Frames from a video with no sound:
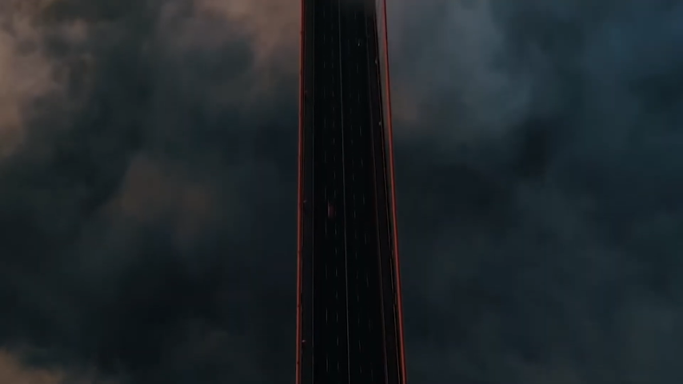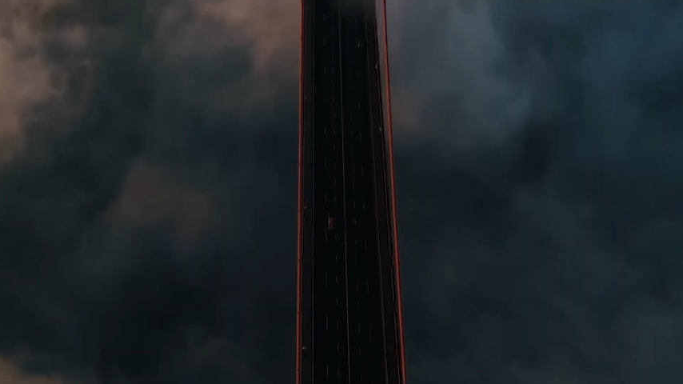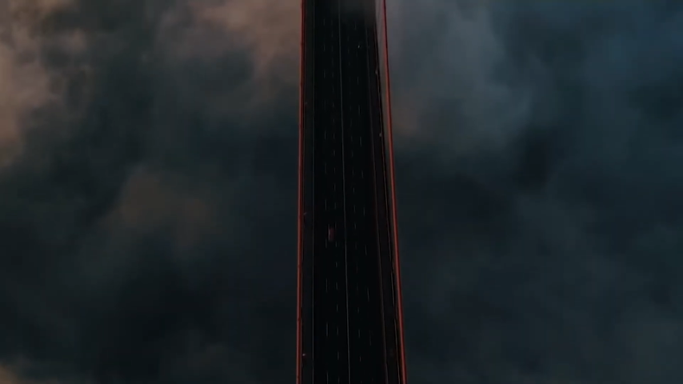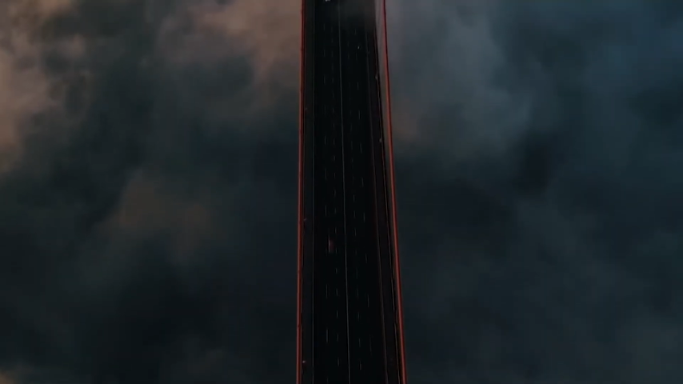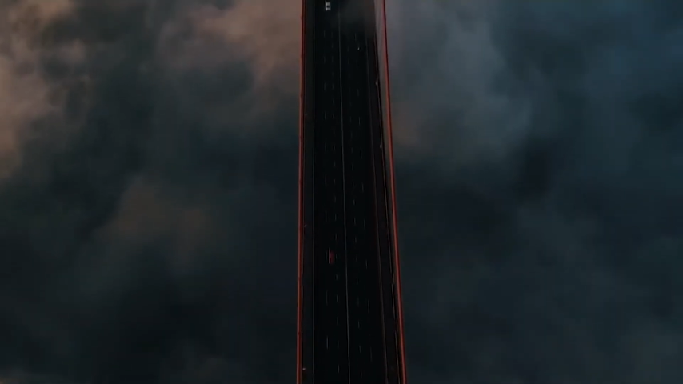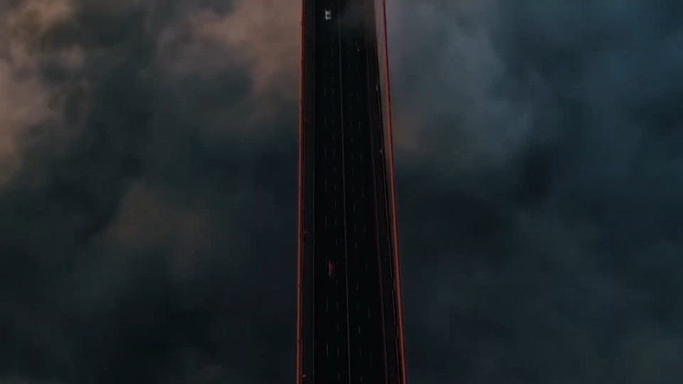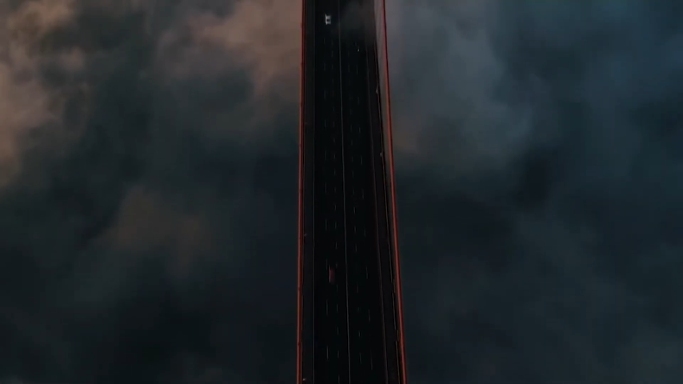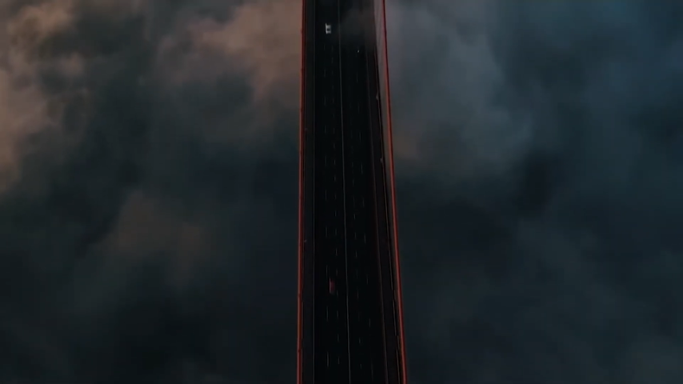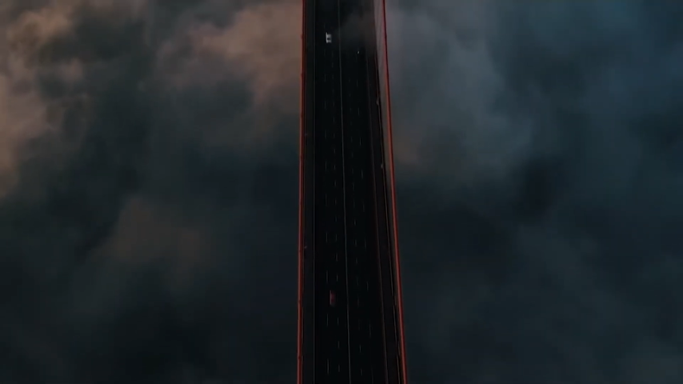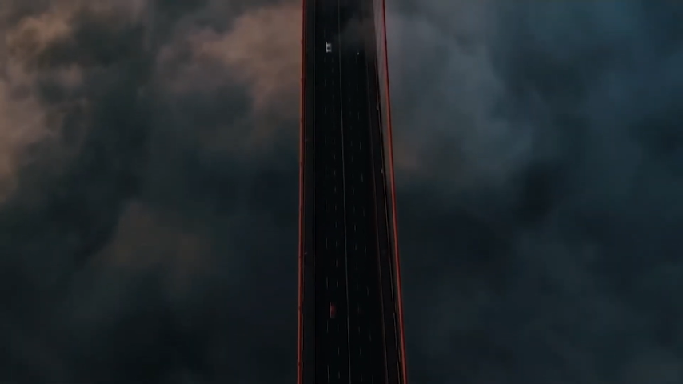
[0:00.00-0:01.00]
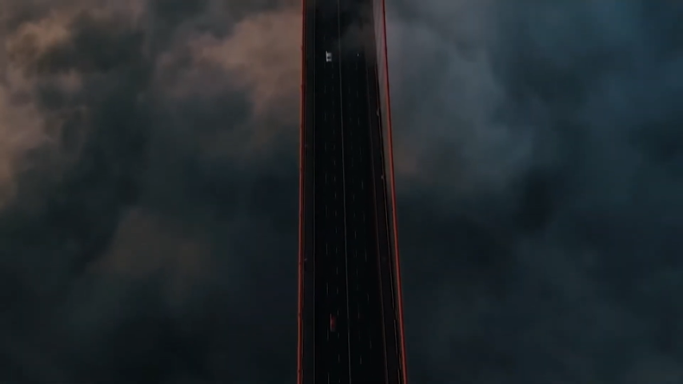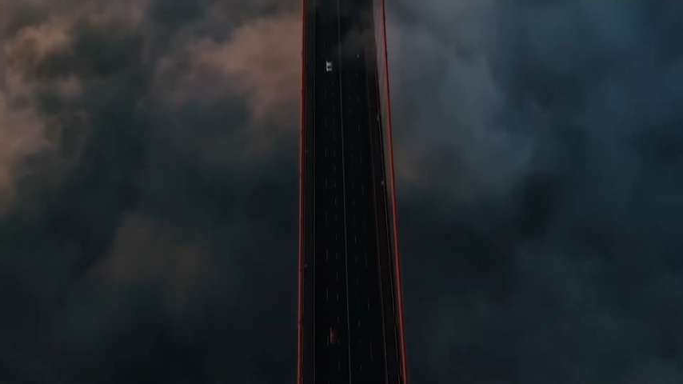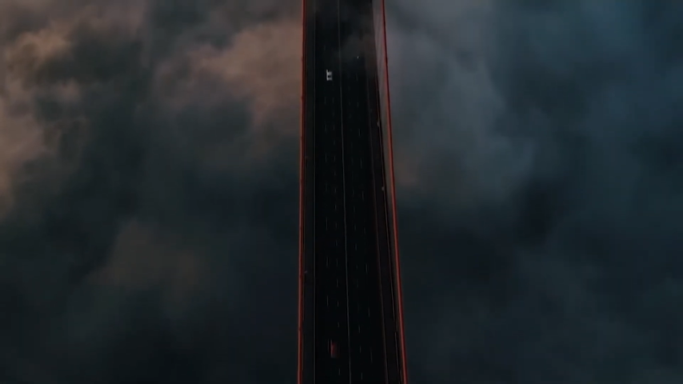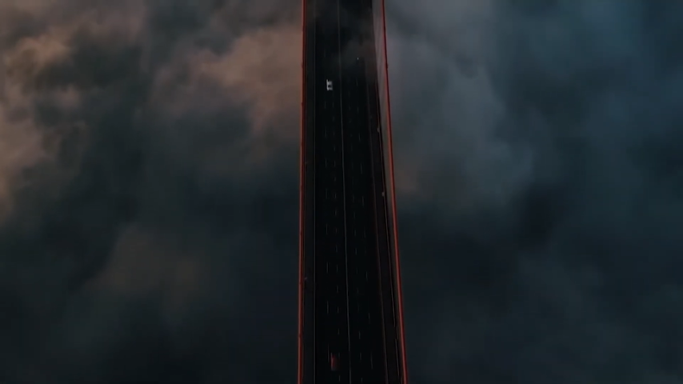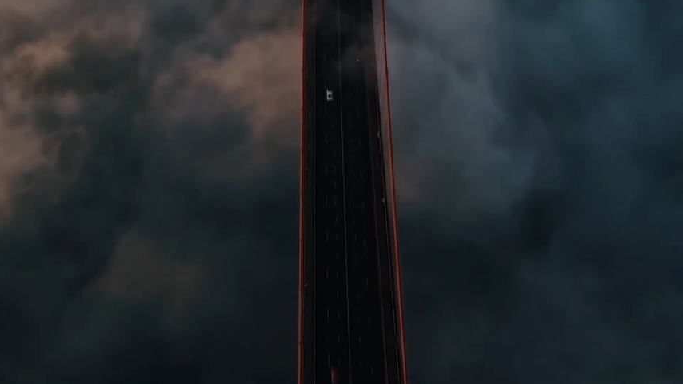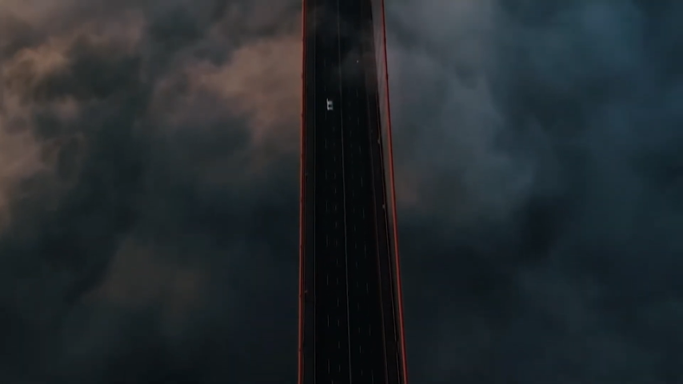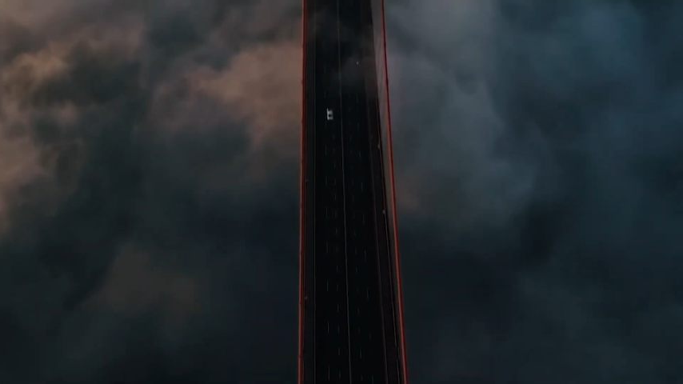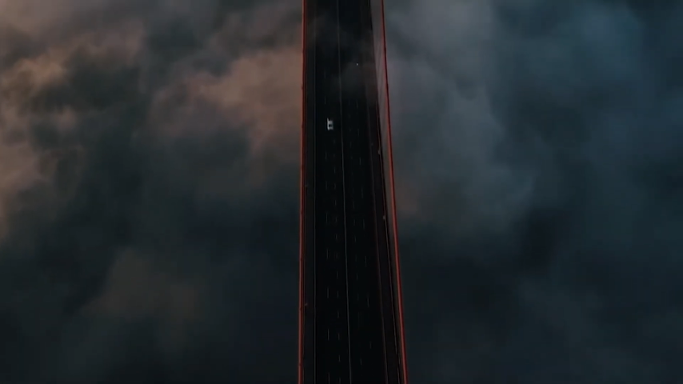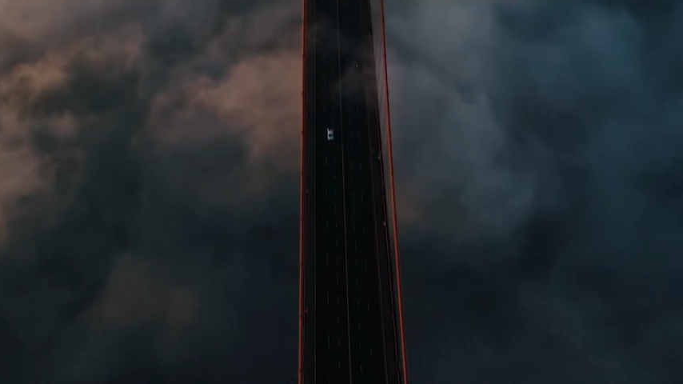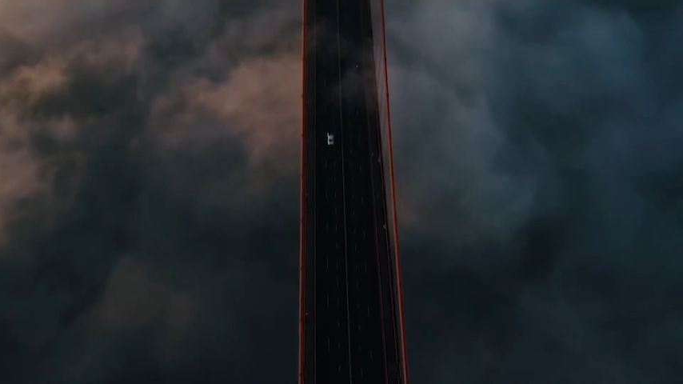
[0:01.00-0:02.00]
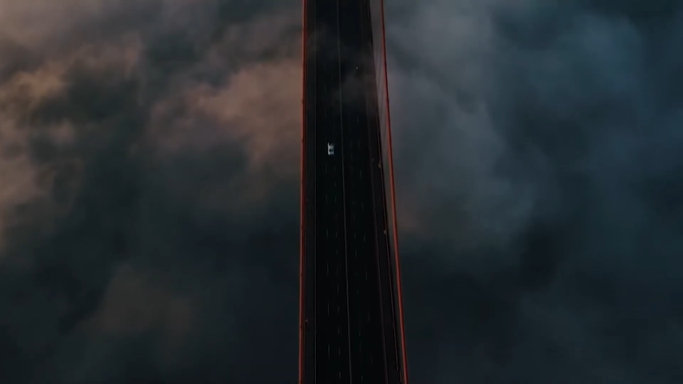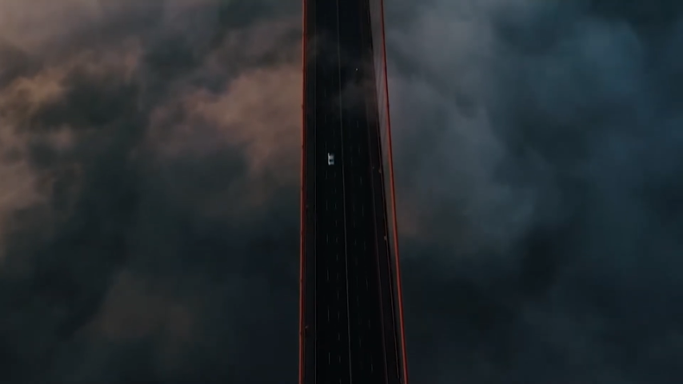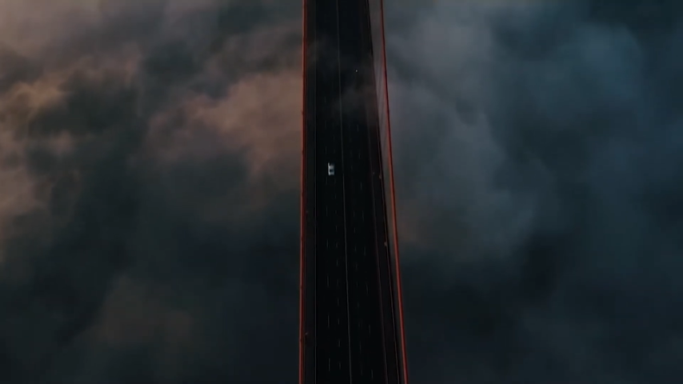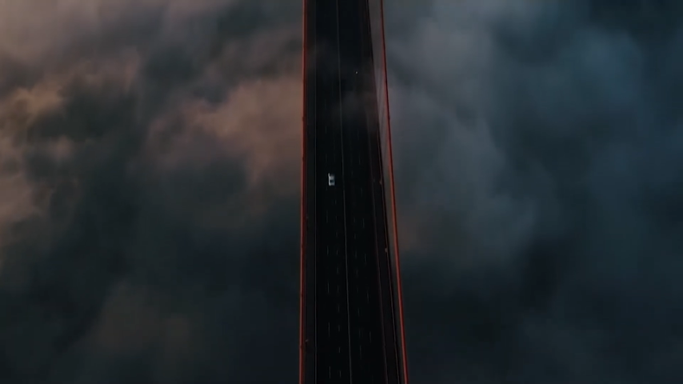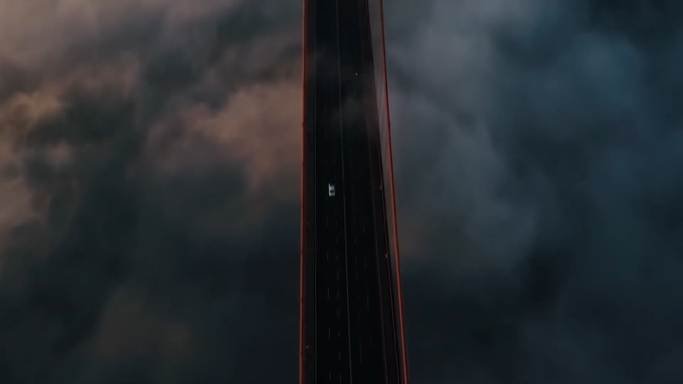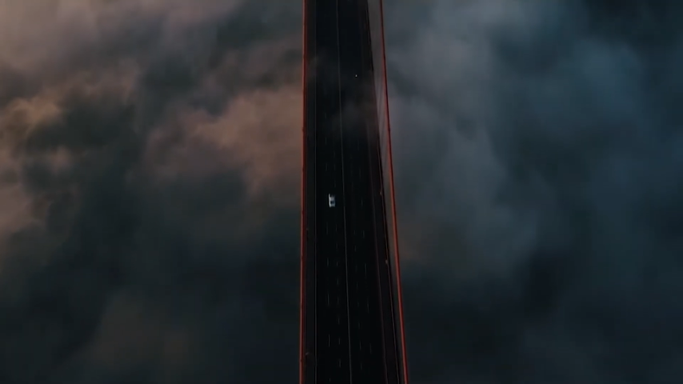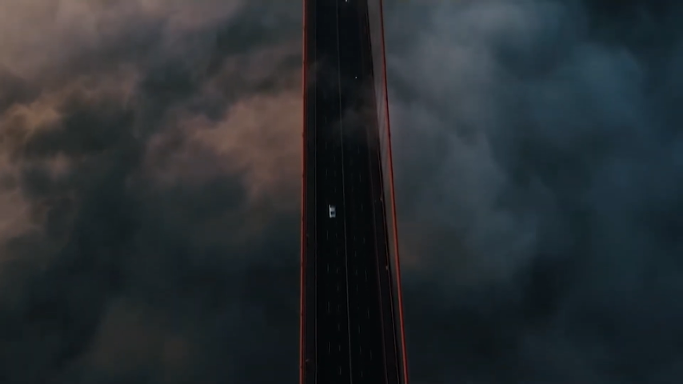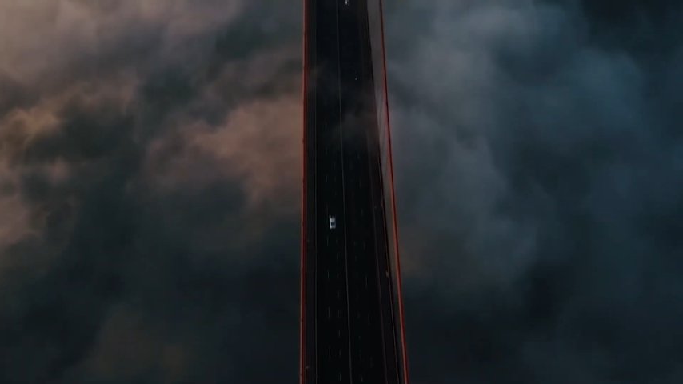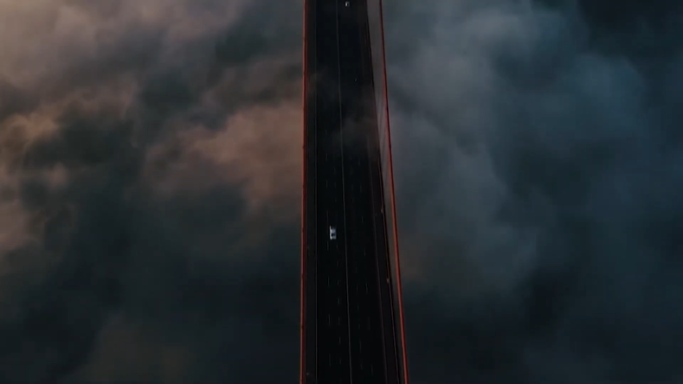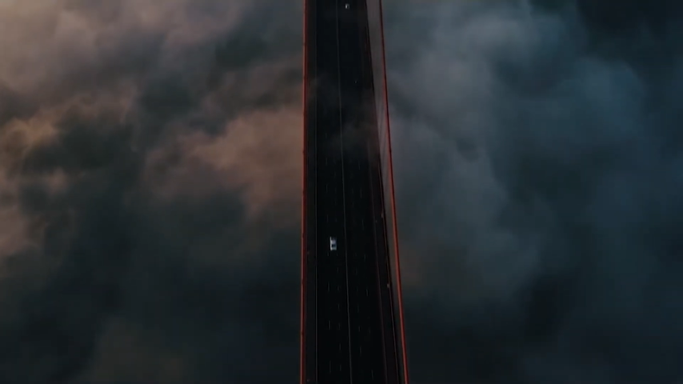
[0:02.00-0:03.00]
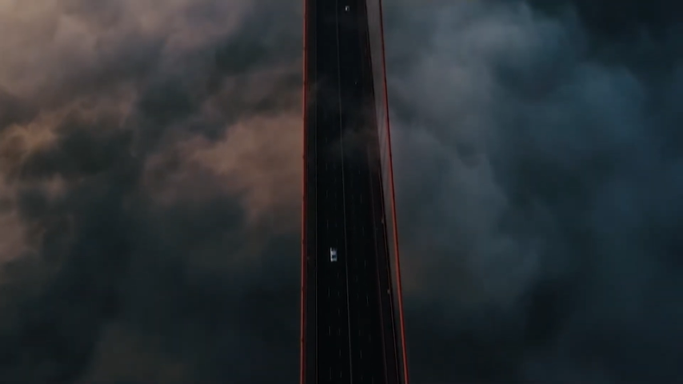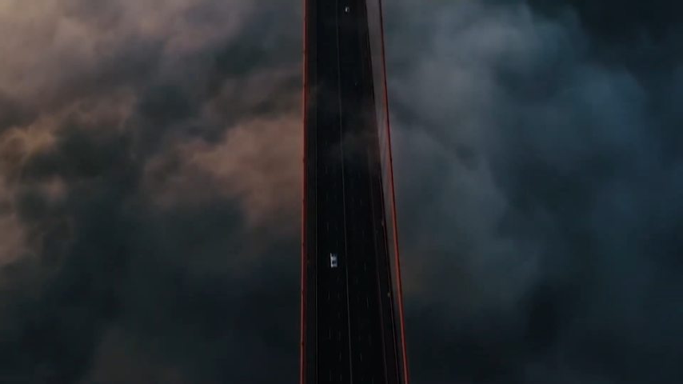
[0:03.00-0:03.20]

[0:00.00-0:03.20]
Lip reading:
Nobody's mouth can be seen.